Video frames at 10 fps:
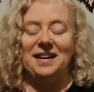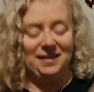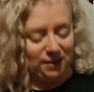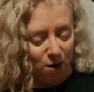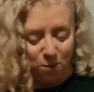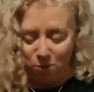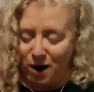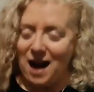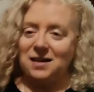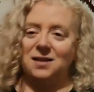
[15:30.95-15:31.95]
So
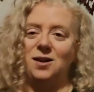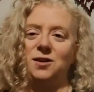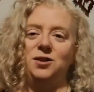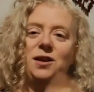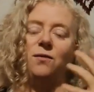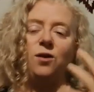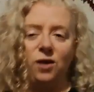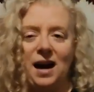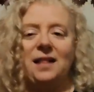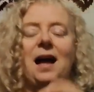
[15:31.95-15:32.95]
practice on yourself.
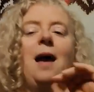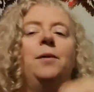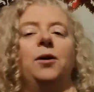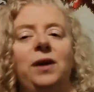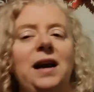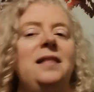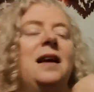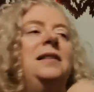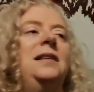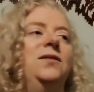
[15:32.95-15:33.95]
Create that habit. Create
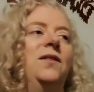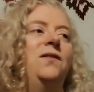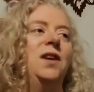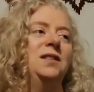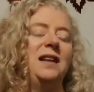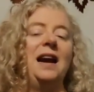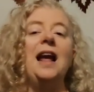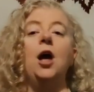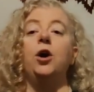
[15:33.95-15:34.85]
that default setting.